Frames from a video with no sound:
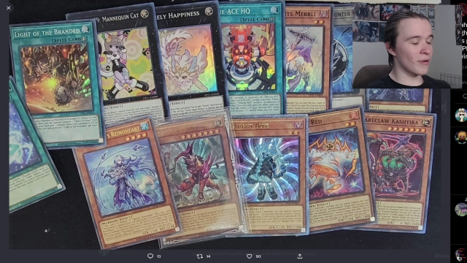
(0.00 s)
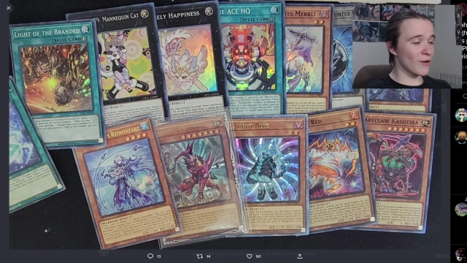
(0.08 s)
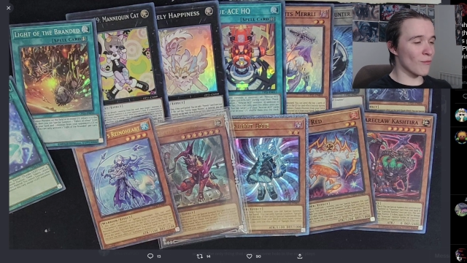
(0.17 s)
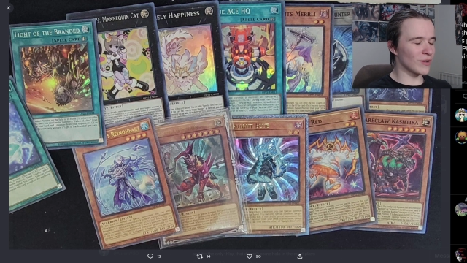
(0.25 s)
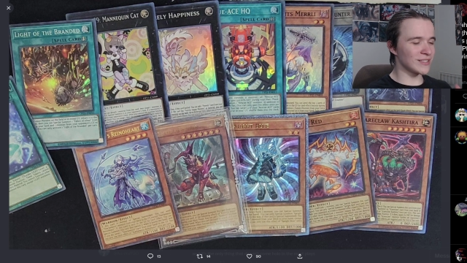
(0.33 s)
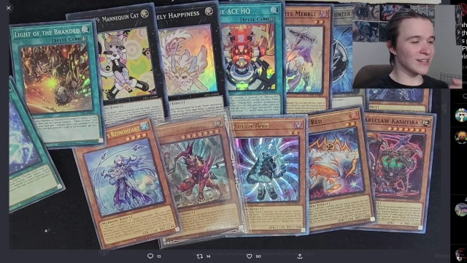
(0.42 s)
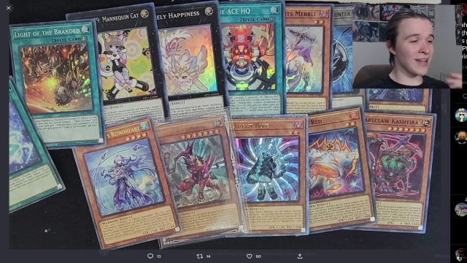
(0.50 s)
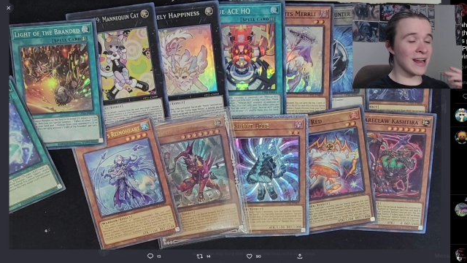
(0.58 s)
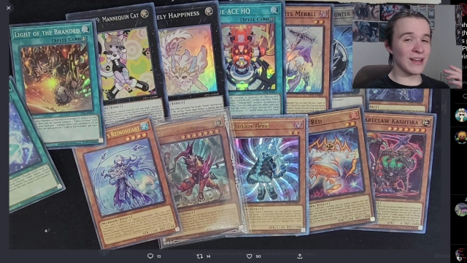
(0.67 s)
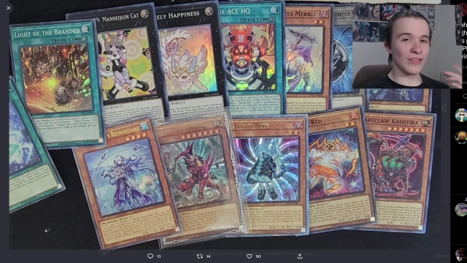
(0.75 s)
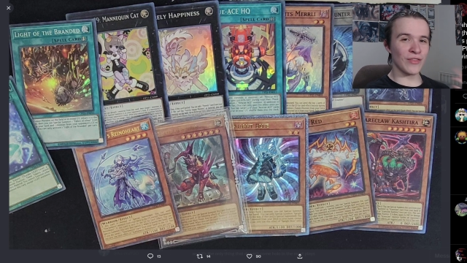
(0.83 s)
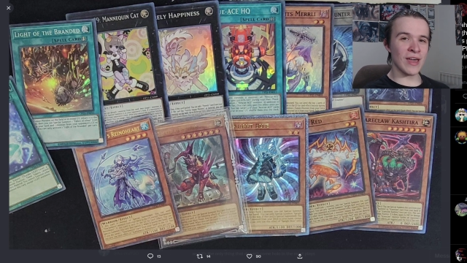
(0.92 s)
But once
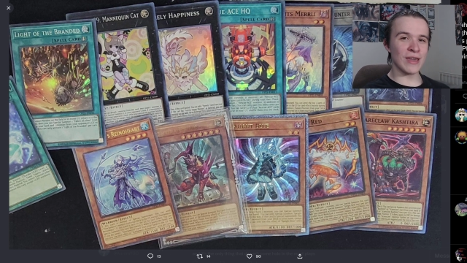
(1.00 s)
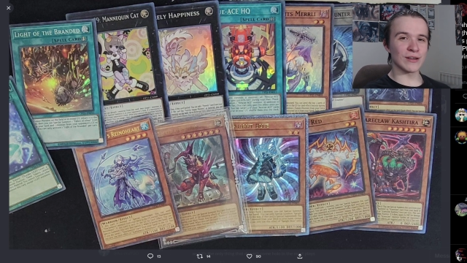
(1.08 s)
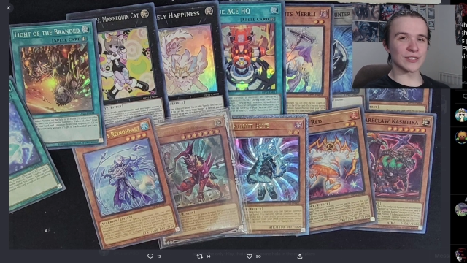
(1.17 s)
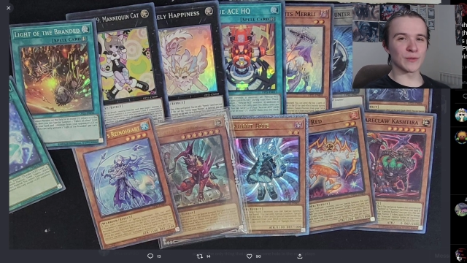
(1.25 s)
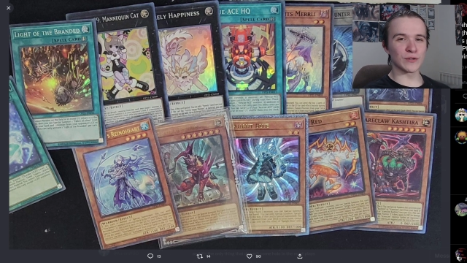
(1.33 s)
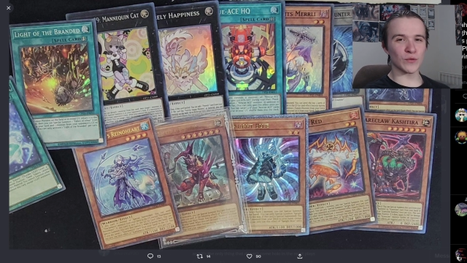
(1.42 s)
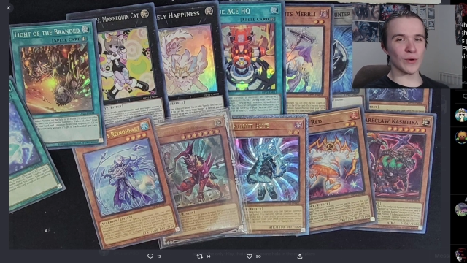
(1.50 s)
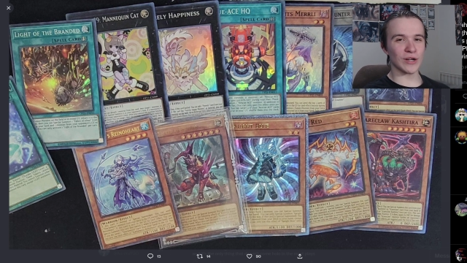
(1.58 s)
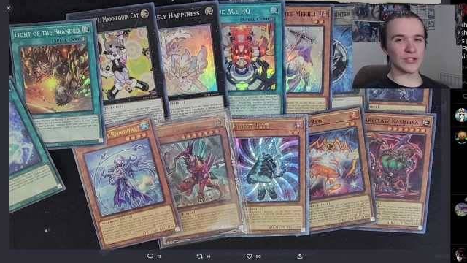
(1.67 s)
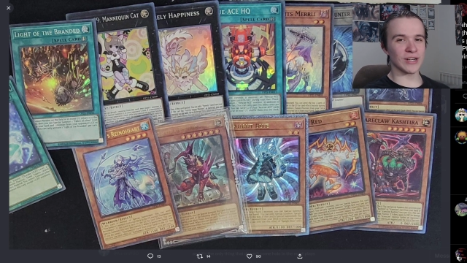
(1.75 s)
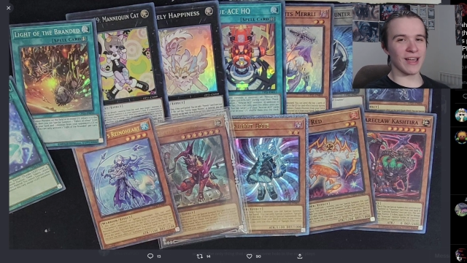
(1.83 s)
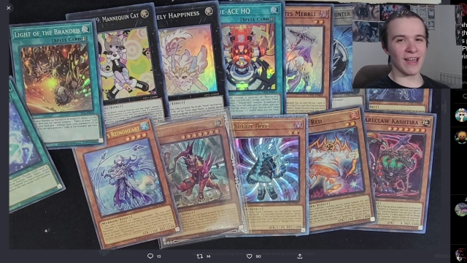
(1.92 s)
again, thank you all so much for
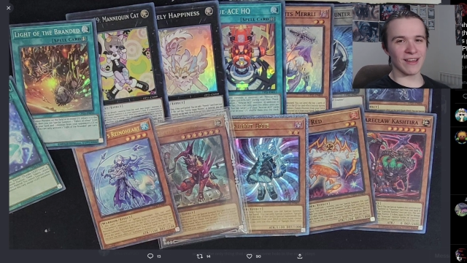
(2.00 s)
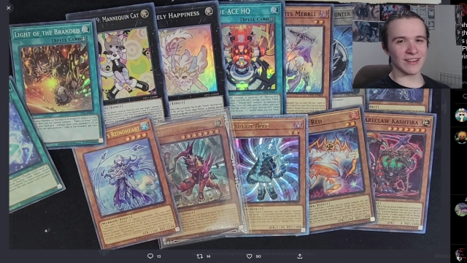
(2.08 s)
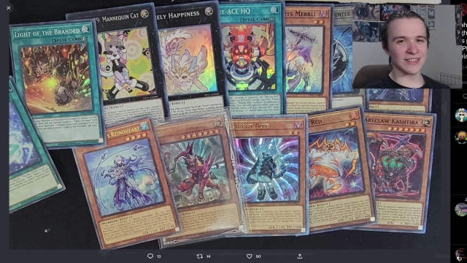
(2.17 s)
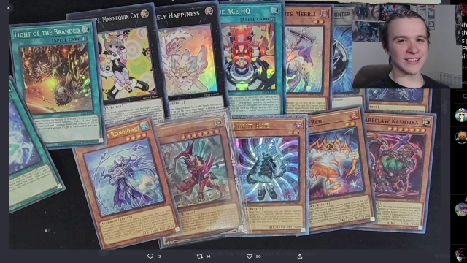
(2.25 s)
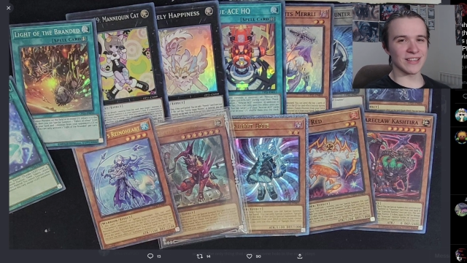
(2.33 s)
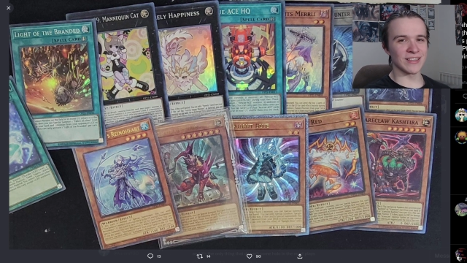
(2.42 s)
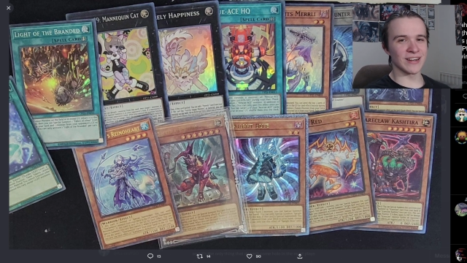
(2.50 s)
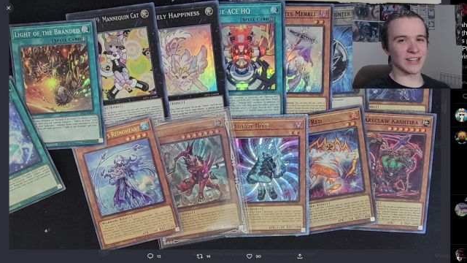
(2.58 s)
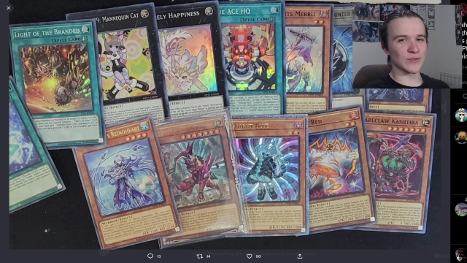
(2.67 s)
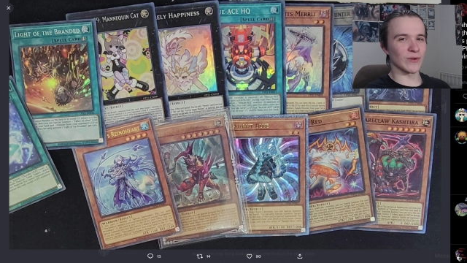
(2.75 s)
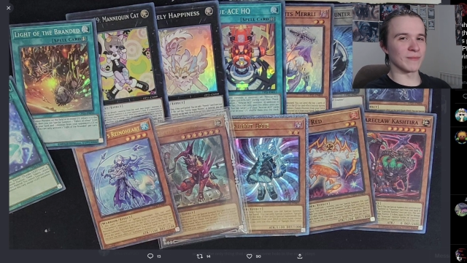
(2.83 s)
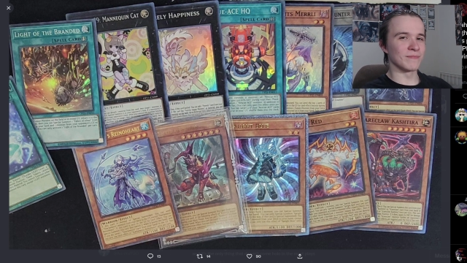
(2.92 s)
watching, and I'll see you in the
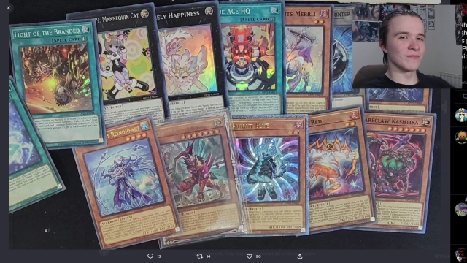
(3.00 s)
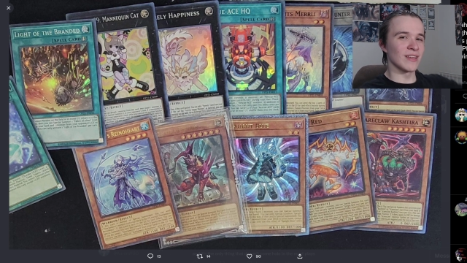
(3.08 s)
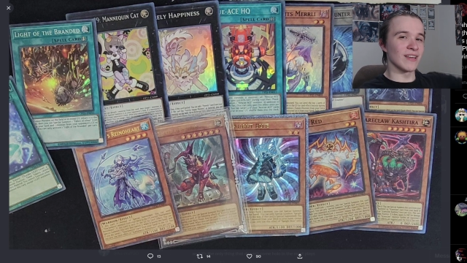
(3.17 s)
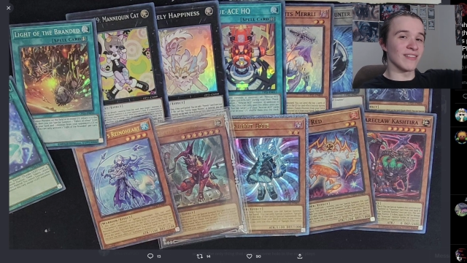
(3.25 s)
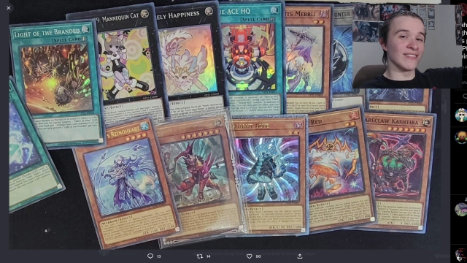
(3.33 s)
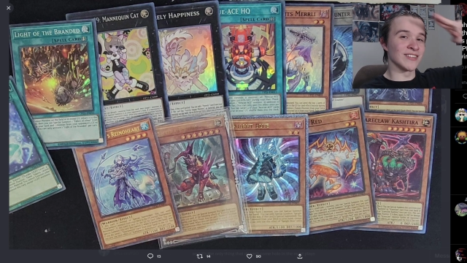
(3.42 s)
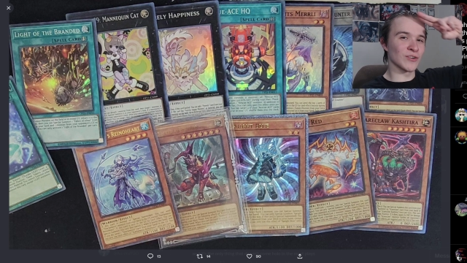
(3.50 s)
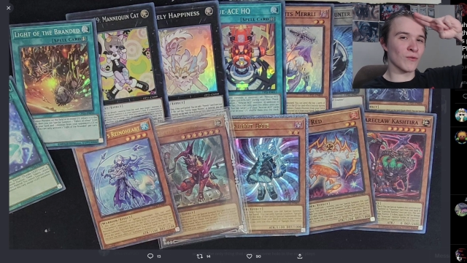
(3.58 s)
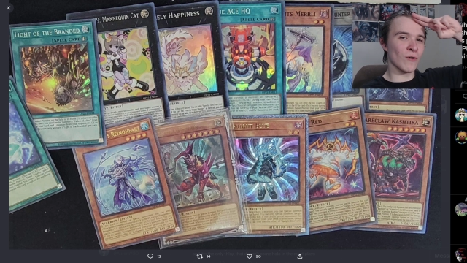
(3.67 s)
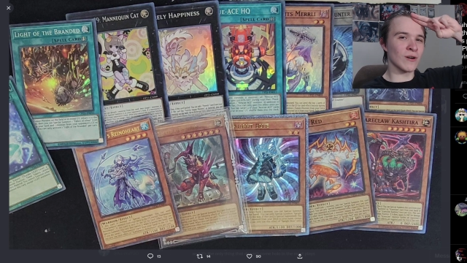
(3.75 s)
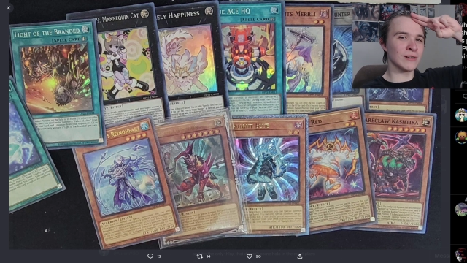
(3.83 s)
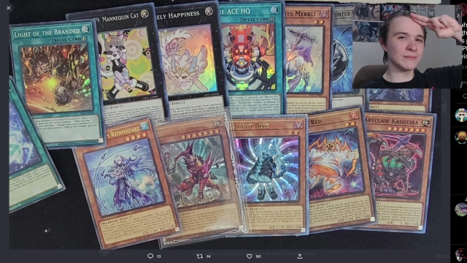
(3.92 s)
next one. This is
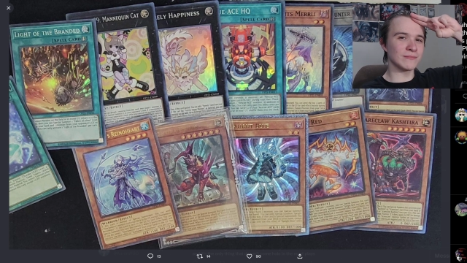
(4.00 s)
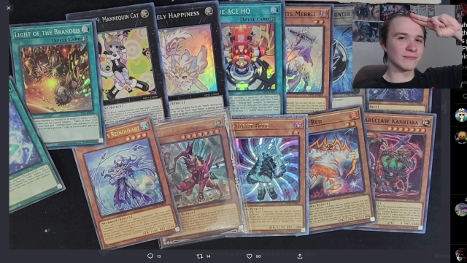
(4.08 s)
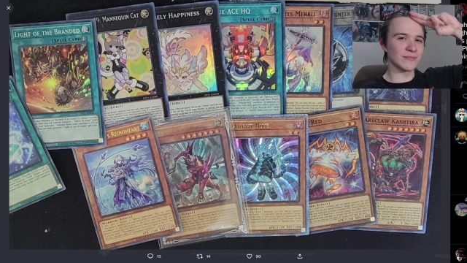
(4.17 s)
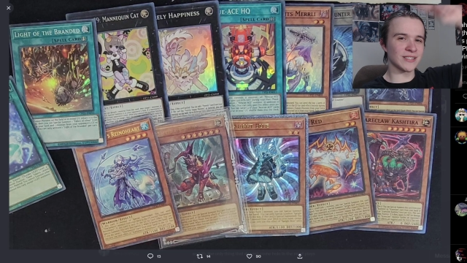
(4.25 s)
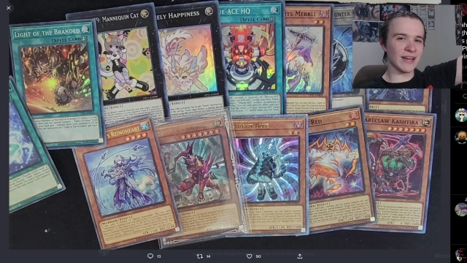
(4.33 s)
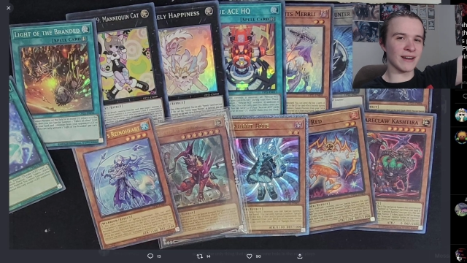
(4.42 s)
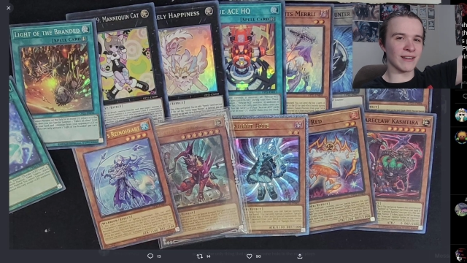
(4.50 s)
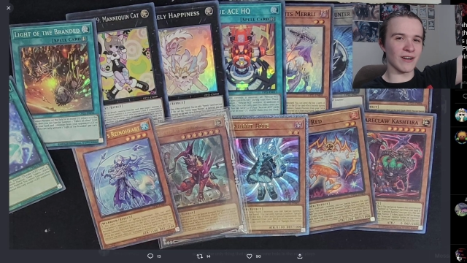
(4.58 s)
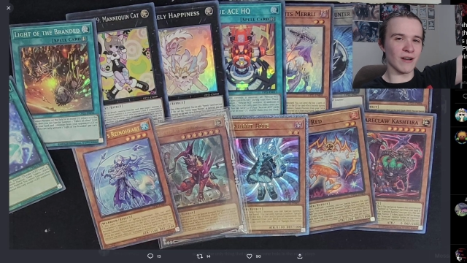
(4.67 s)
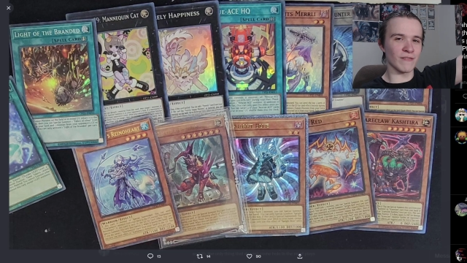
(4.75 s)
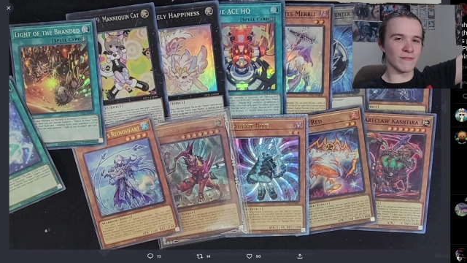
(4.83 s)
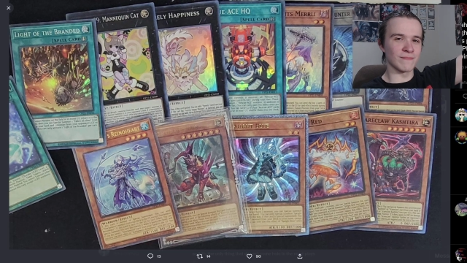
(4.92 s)
Aurora, signing
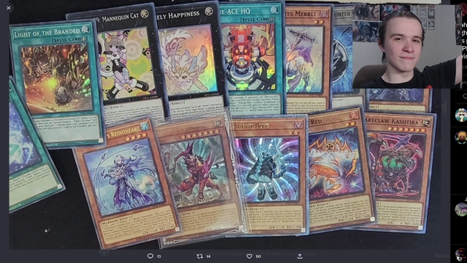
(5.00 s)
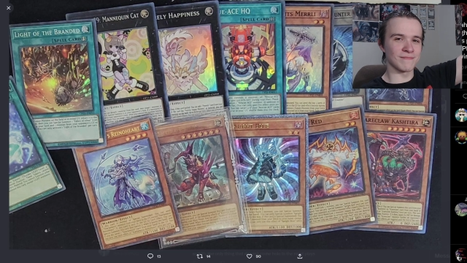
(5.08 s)
off.